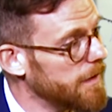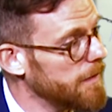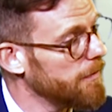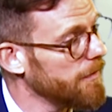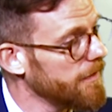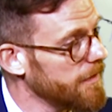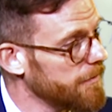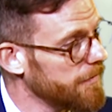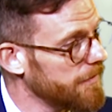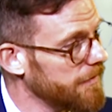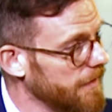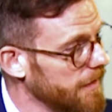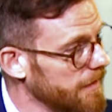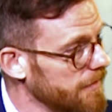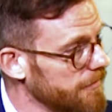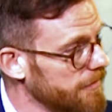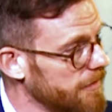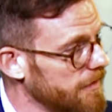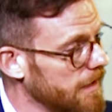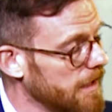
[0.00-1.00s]
people
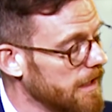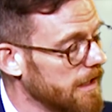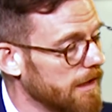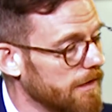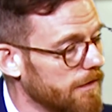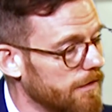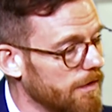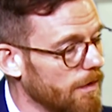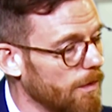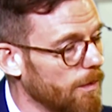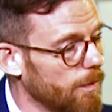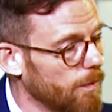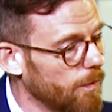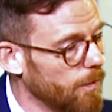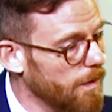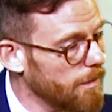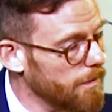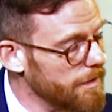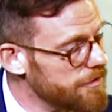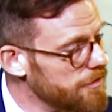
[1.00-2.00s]
themselves. And so,
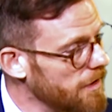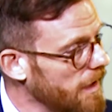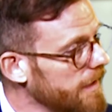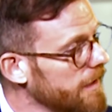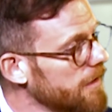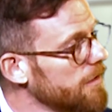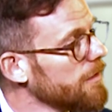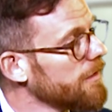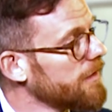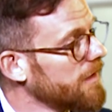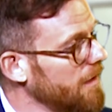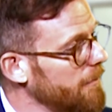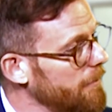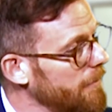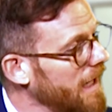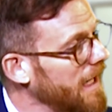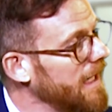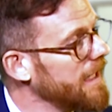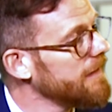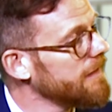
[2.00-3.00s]
what we try to do is
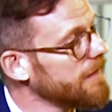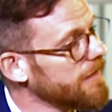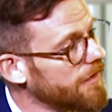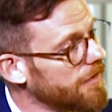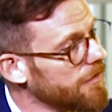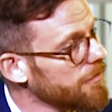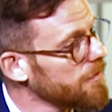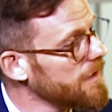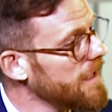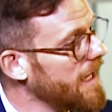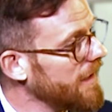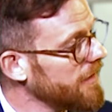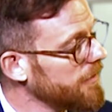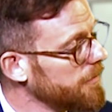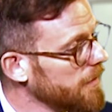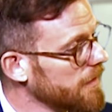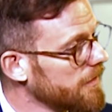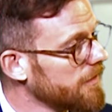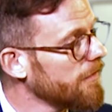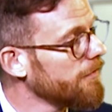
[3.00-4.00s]
combine these three
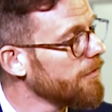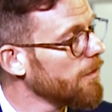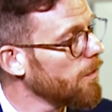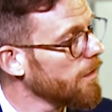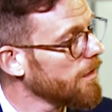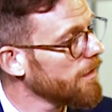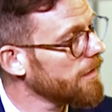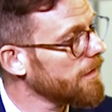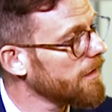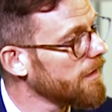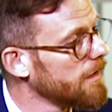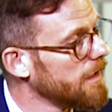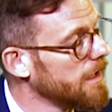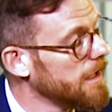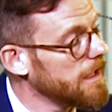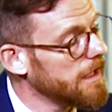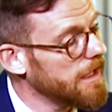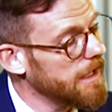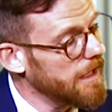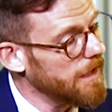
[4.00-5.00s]
aspects of the work.
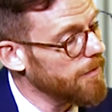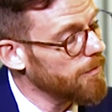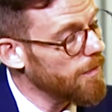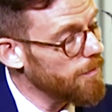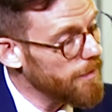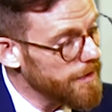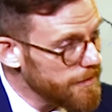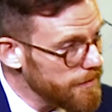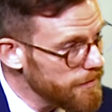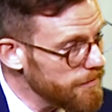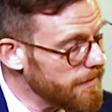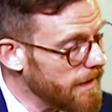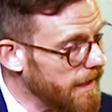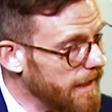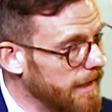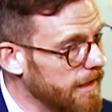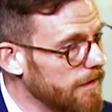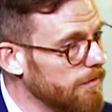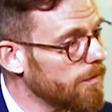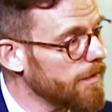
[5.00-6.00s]
And when we do
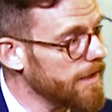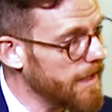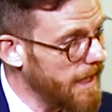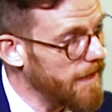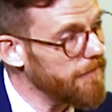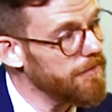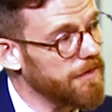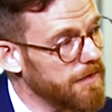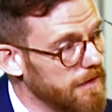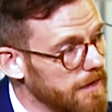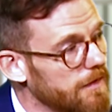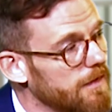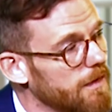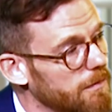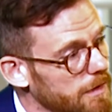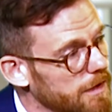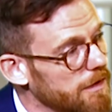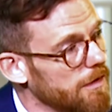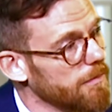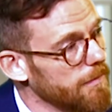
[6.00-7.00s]
that, we have seen
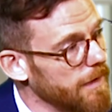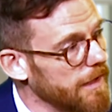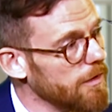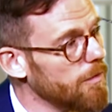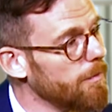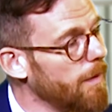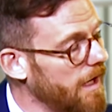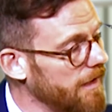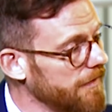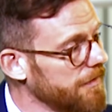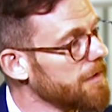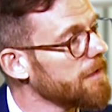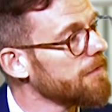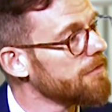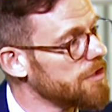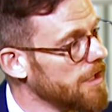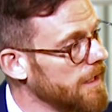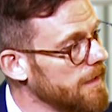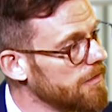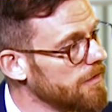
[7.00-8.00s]
some incremental positive
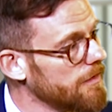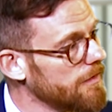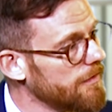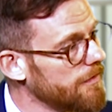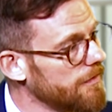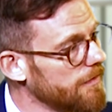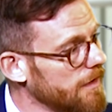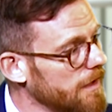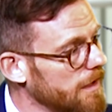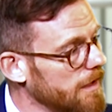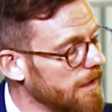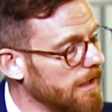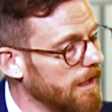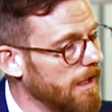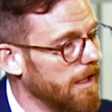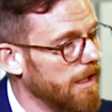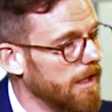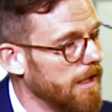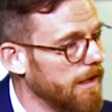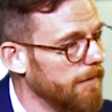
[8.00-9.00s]
changes.
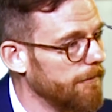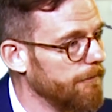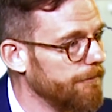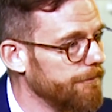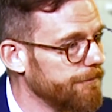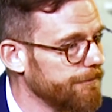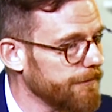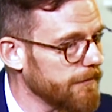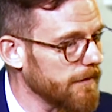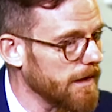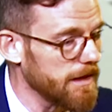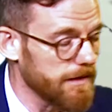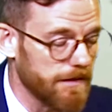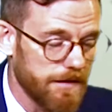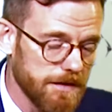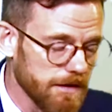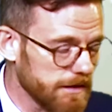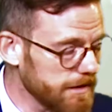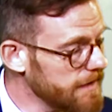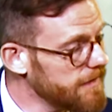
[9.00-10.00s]
Um, it
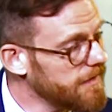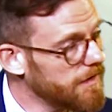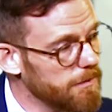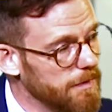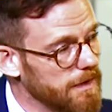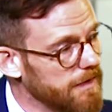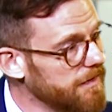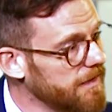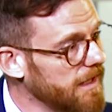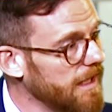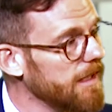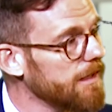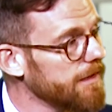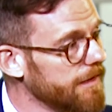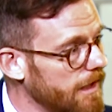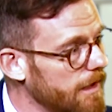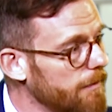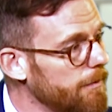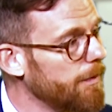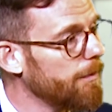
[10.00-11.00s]
still needs to be scaled
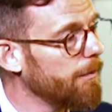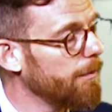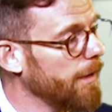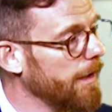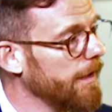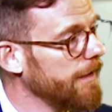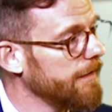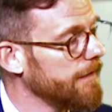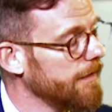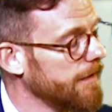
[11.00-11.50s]
up, but